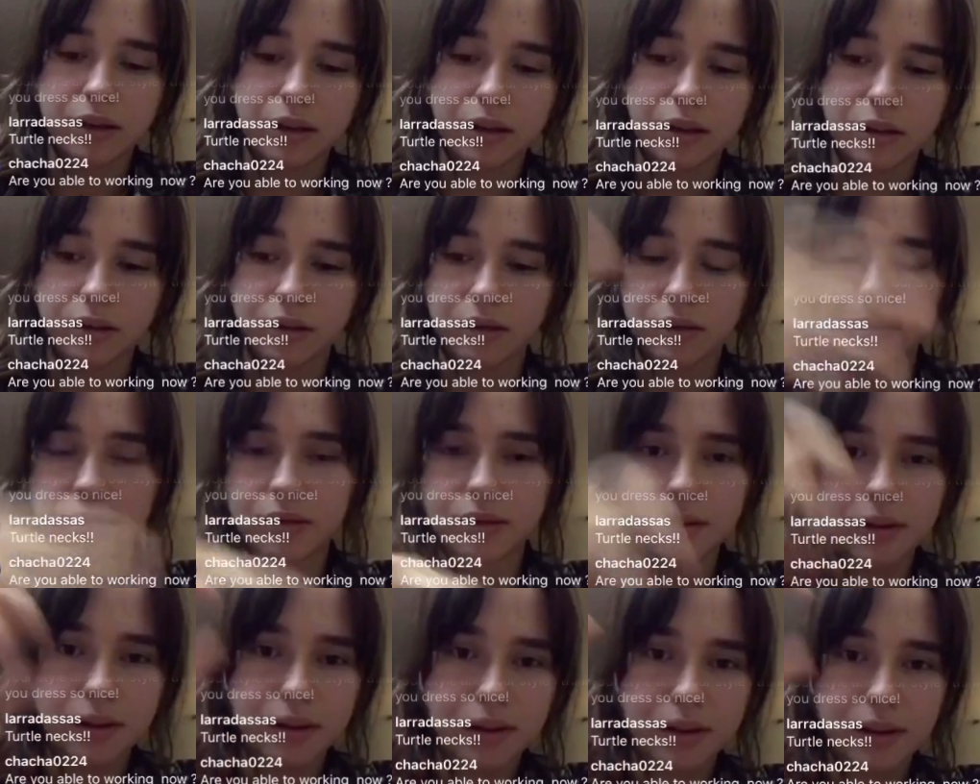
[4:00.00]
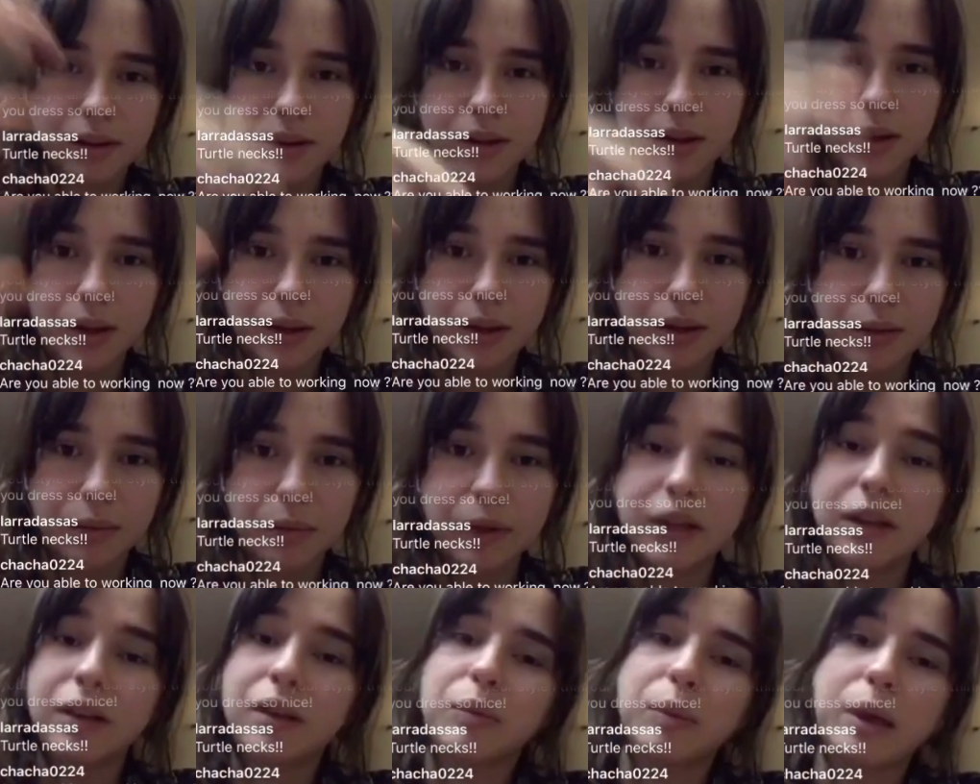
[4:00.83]
We didn't make a
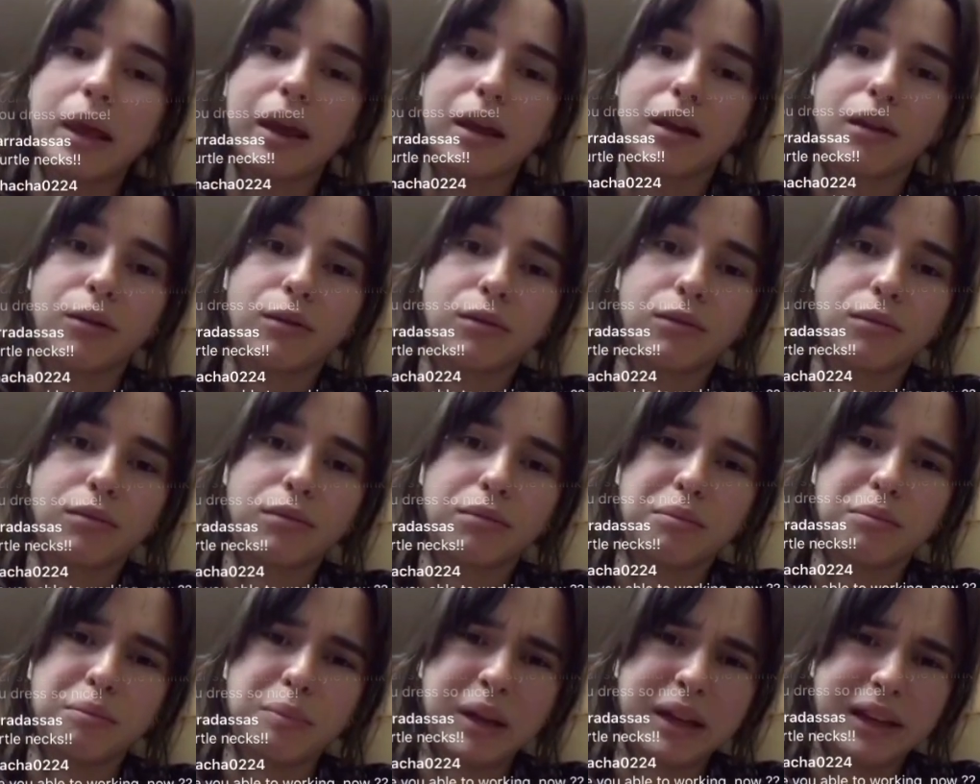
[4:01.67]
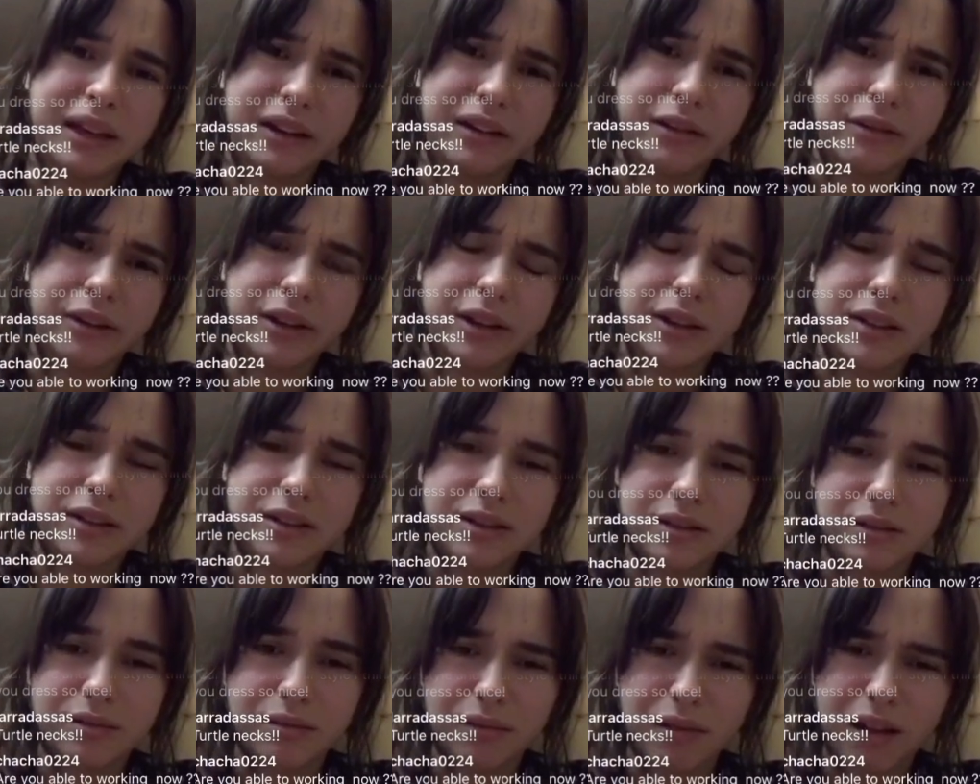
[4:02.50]

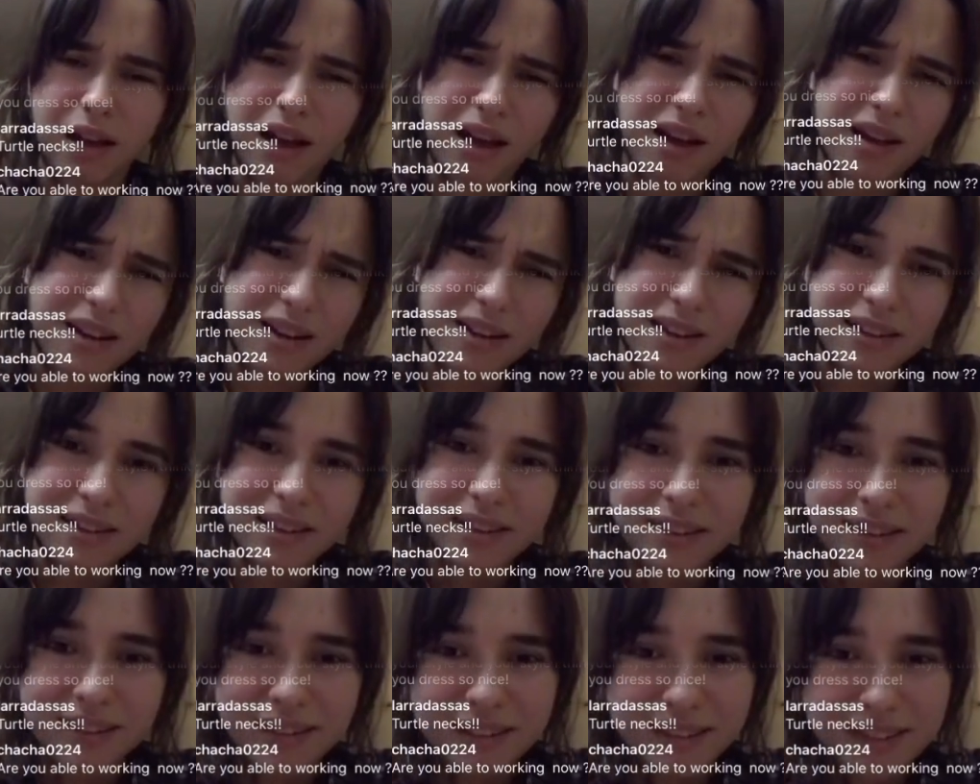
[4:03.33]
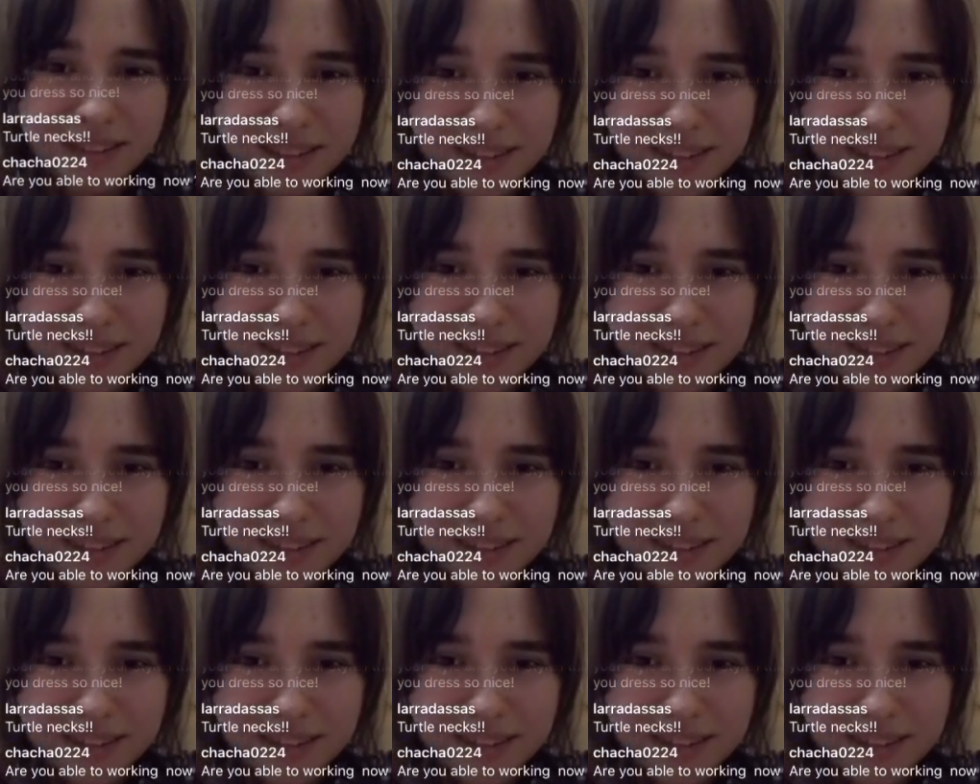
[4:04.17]
meet and greets.